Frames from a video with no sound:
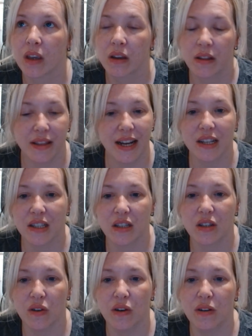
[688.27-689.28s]
That
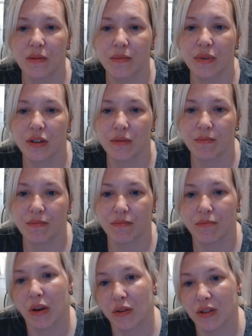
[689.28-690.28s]
stopped
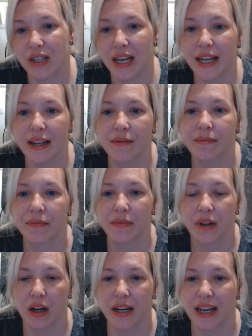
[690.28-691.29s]
mostly.
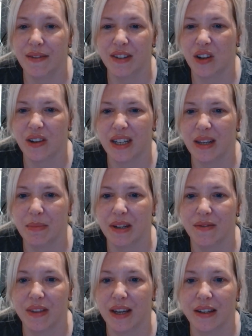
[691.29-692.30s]
I only have a tiny bit
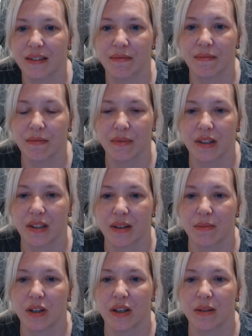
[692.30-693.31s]
of that
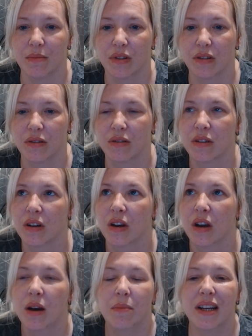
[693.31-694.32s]
sometimes,
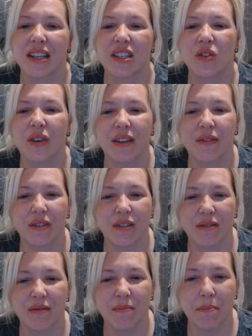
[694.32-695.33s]
but it's not
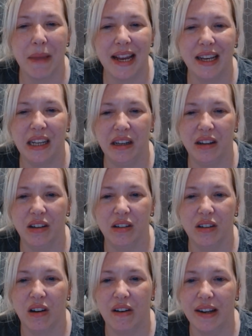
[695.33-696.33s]
even mania
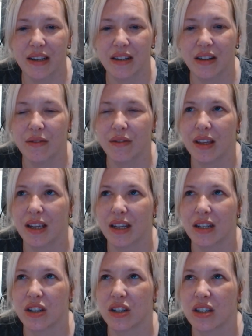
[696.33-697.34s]
kind. I don't think.
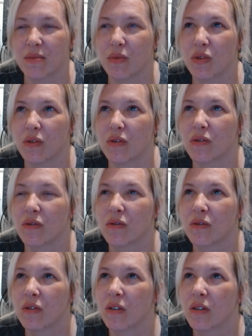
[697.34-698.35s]
It's just more,
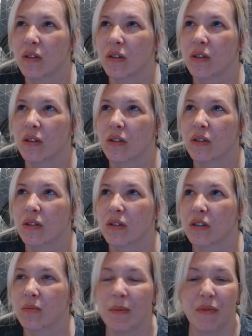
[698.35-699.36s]

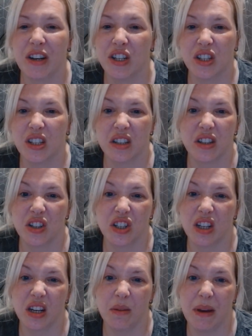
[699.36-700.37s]
my brain just doesn't
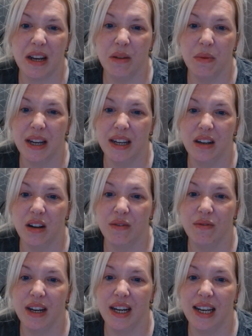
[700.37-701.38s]
shut up anyway, like
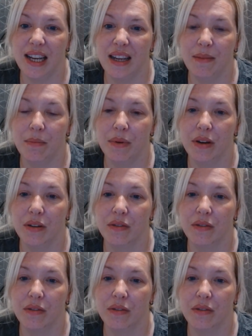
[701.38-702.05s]
really, but